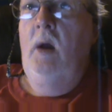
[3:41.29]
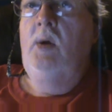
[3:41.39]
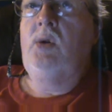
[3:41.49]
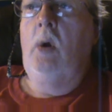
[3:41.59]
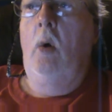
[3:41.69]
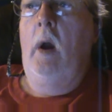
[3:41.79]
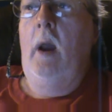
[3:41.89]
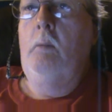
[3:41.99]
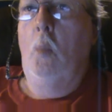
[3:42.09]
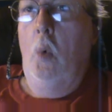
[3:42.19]
So
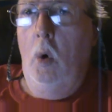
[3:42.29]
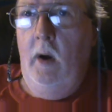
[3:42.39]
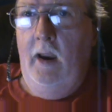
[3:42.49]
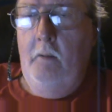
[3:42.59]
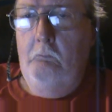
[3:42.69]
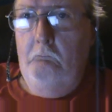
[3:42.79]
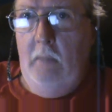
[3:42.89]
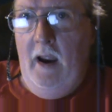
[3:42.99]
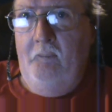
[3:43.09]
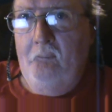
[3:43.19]
I'm warning
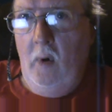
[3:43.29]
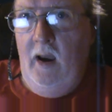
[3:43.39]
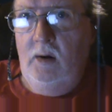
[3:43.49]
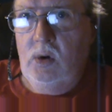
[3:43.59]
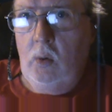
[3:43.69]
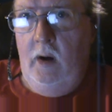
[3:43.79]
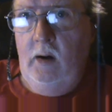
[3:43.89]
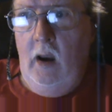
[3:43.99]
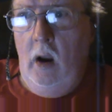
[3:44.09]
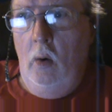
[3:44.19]
my friends right
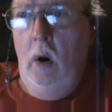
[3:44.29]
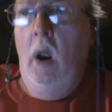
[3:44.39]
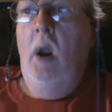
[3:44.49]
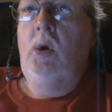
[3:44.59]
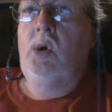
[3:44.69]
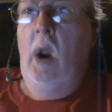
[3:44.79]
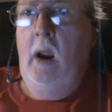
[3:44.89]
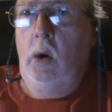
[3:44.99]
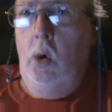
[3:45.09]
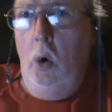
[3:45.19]
now,
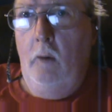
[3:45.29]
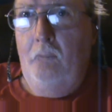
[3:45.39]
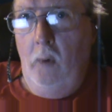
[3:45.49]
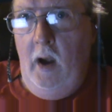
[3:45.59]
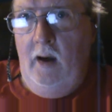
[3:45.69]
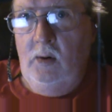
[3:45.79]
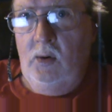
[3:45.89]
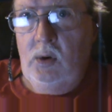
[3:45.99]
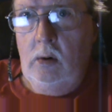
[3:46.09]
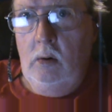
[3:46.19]
check your
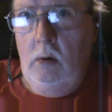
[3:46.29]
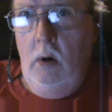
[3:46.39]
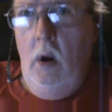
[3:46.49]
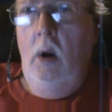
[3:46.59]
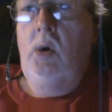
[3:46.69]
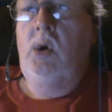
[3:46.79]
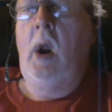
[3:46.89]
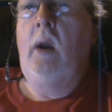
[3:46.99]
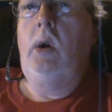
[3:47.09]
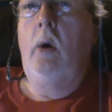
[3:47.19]
friends.
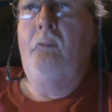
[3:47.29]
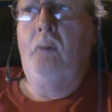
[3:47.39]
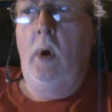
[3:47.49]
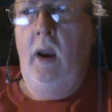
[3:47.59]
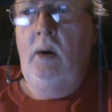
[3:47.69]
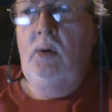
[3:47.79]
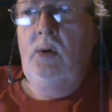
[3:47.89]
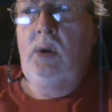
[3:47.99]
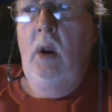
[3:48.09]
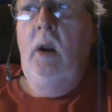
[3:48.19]
Check your
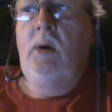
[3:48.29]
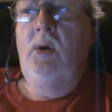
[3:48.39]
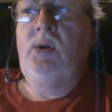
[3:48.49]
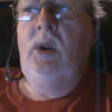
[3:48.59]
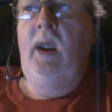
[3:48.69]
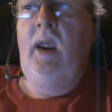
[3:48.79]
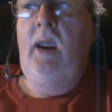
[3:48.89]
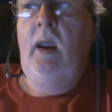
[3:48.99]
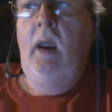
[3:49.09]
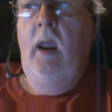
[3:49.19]
friends to
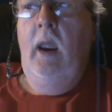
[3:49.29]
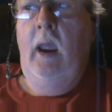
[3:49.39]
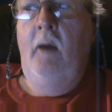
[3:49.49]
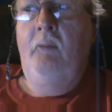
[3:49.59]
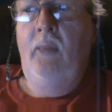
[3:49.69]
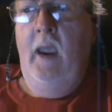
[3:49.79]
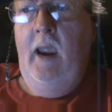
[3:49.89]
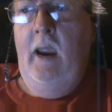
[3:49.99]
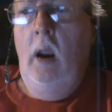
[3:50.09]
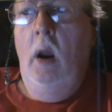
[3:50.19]
see if
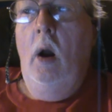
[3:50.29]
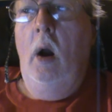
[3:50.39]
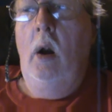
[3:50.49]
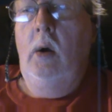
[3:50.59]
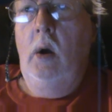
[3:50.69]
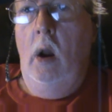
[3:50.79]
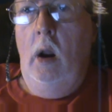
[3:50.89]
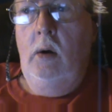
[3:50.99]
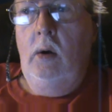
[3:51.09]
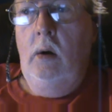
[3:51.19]
they are not